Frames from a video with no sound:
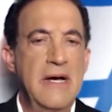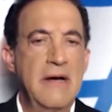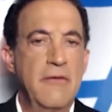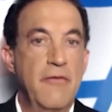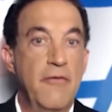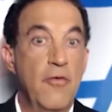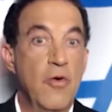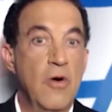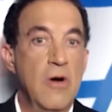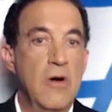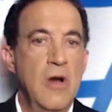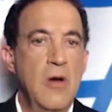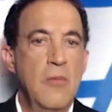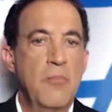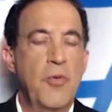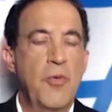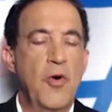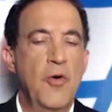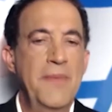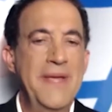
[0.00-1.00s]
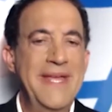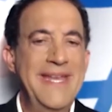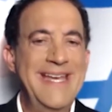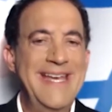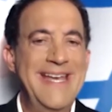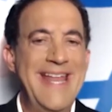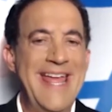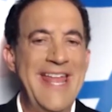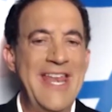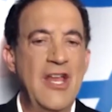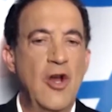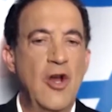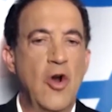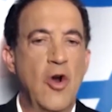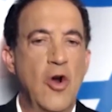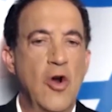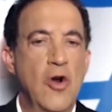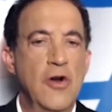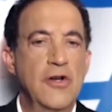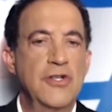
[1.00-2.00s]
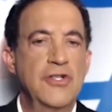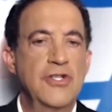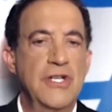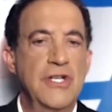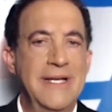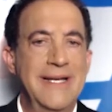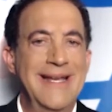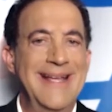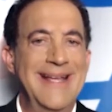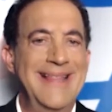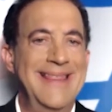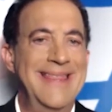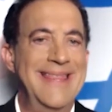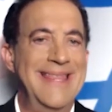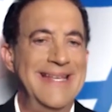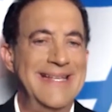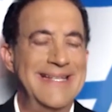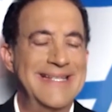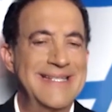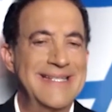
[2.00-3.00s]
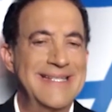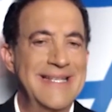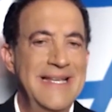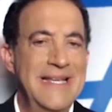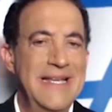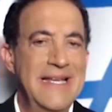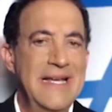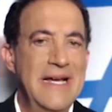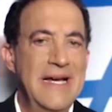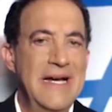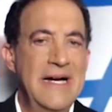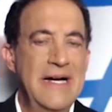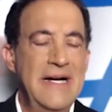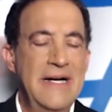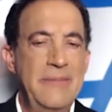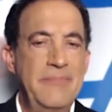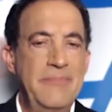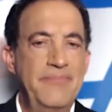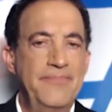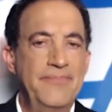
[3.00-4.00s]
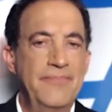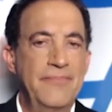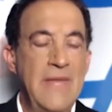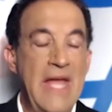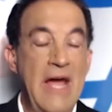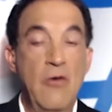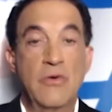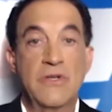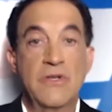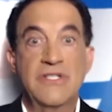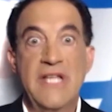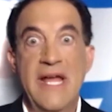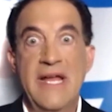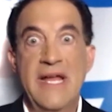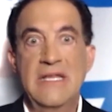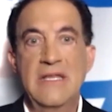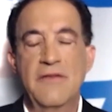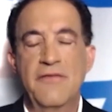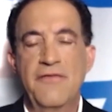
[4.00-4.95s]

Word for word: for permitting and encouraging this, notwithstanding the